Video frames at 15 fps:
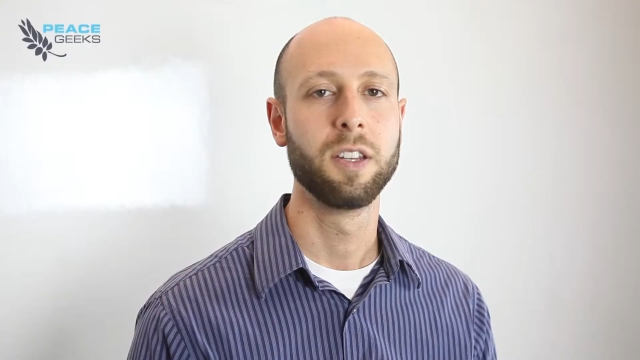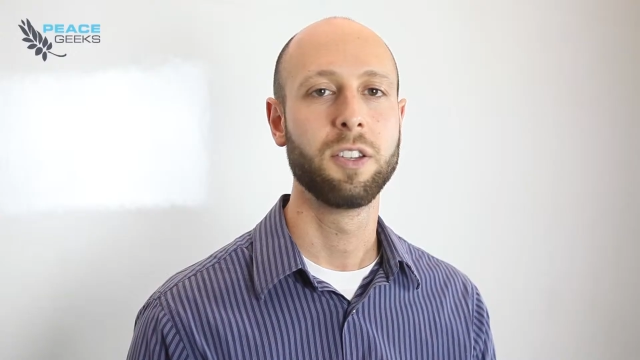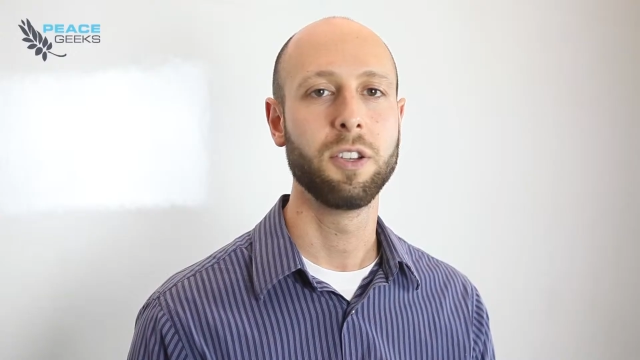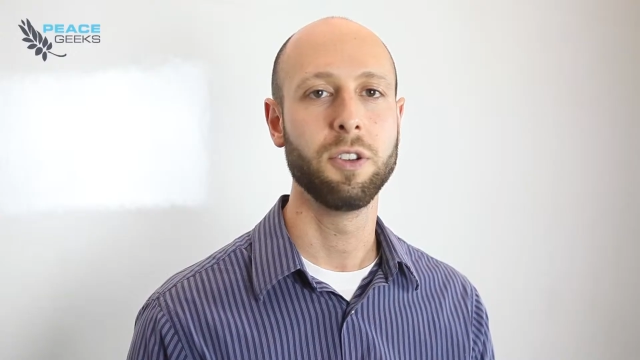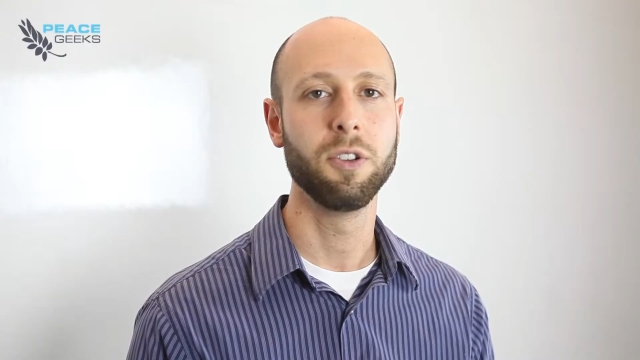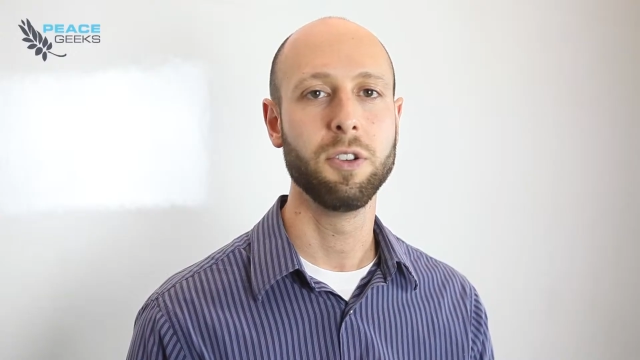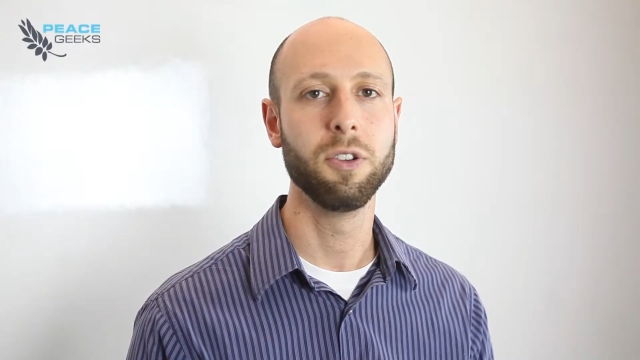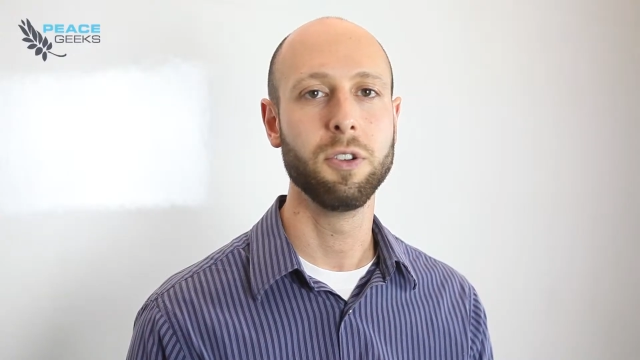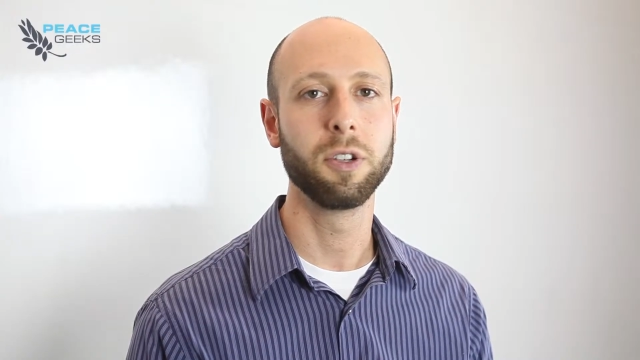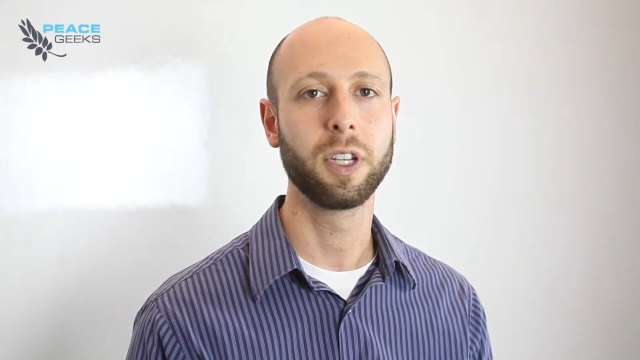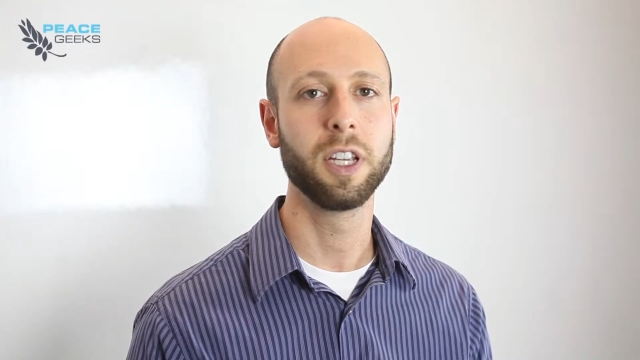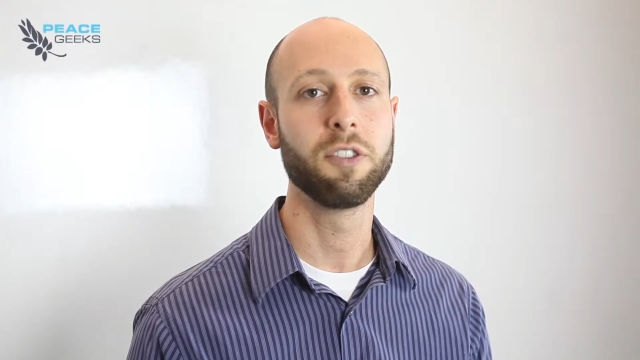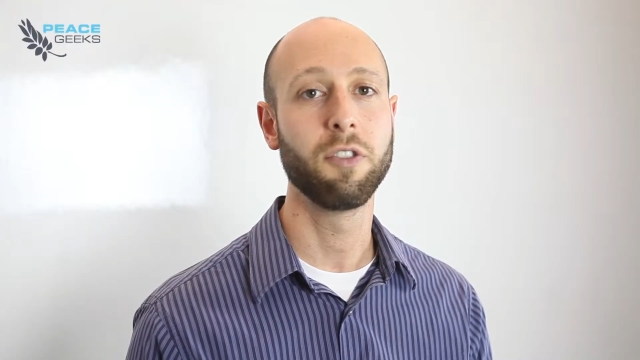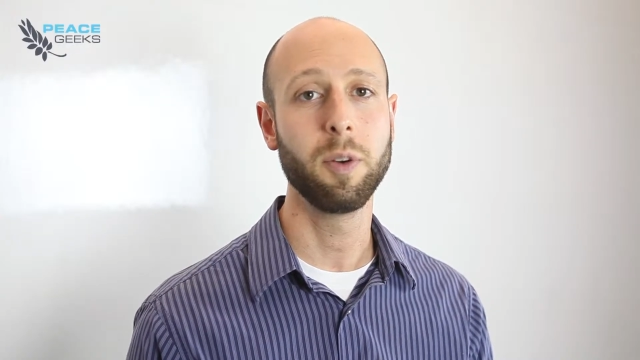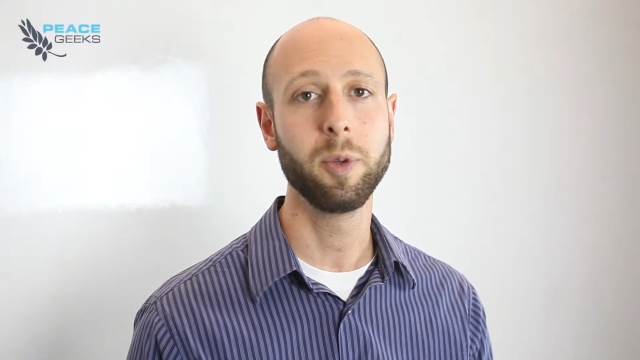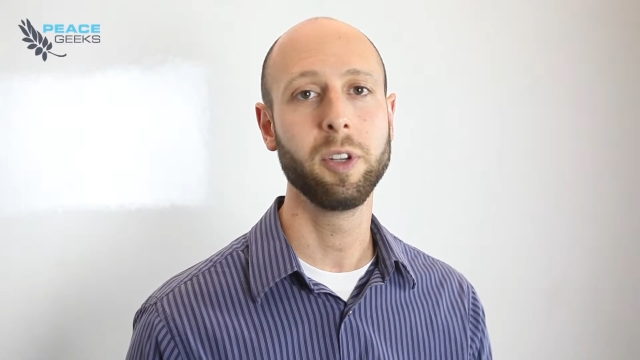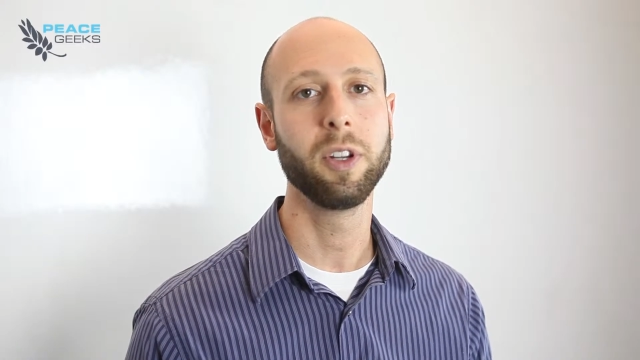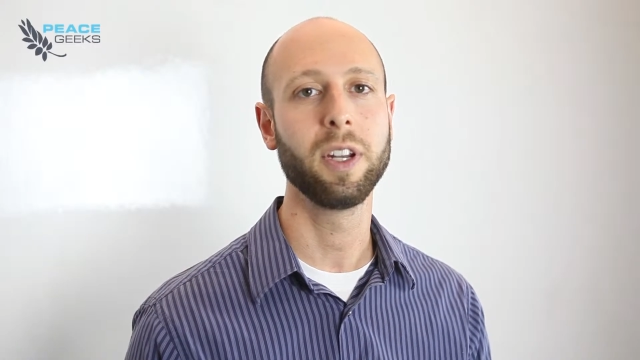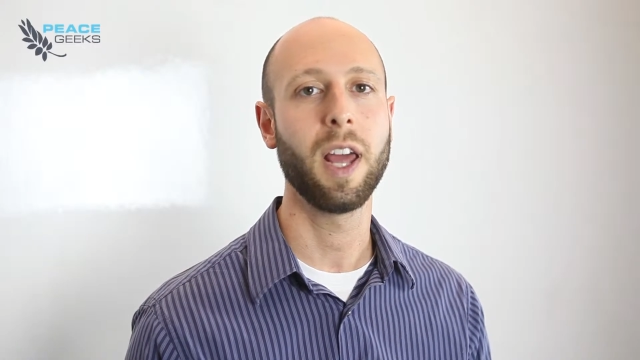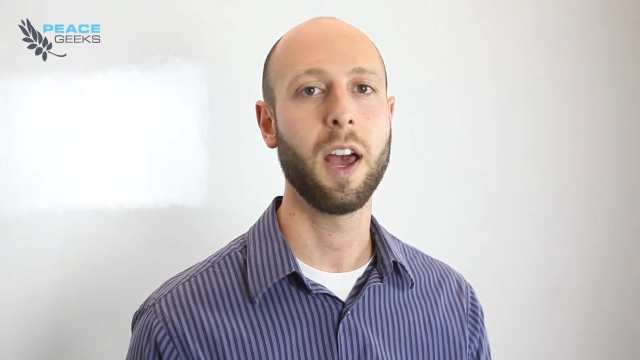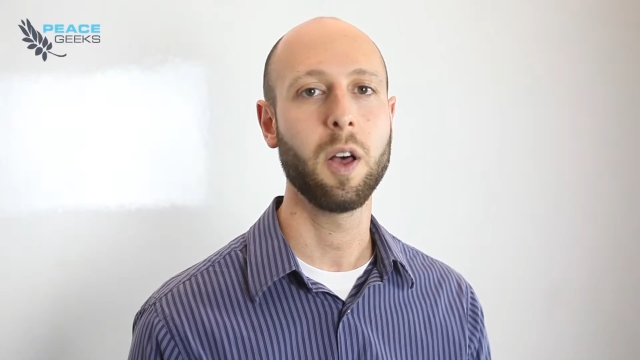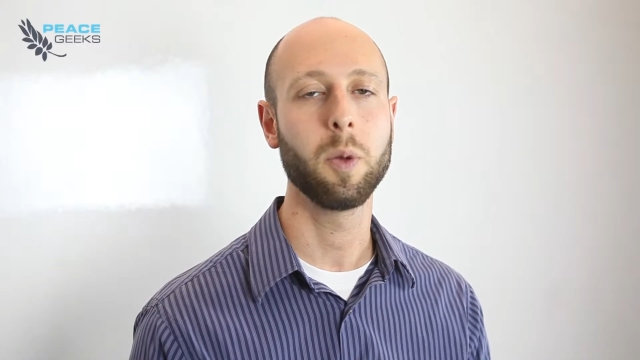to contribute
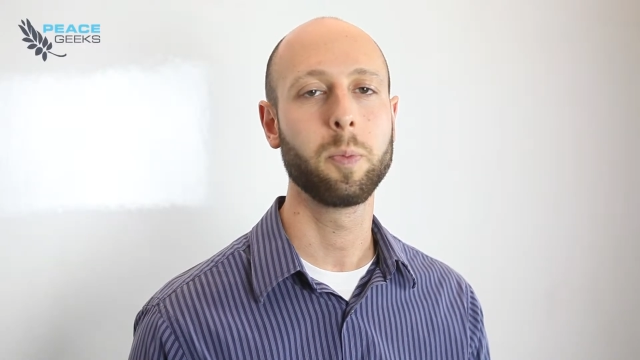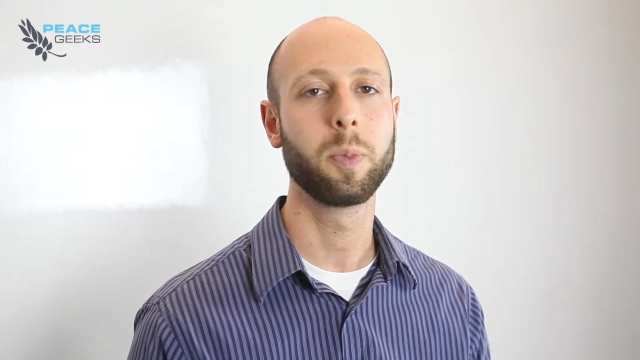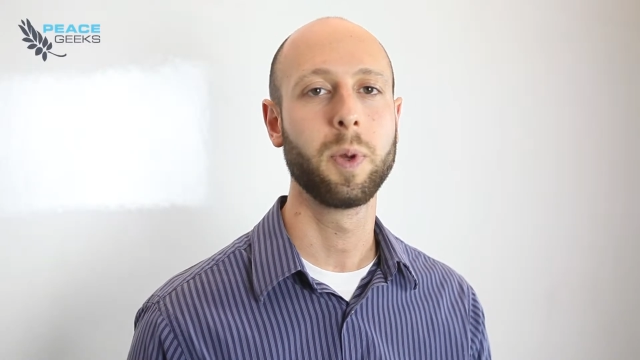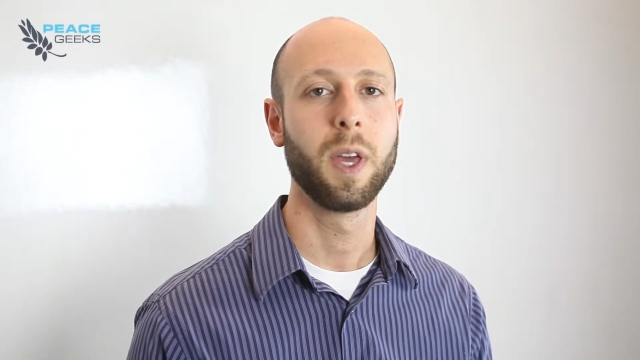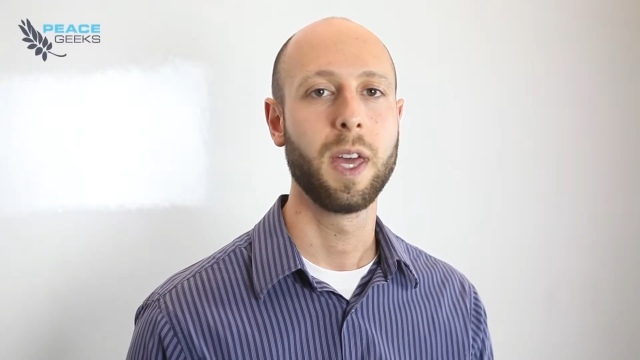and help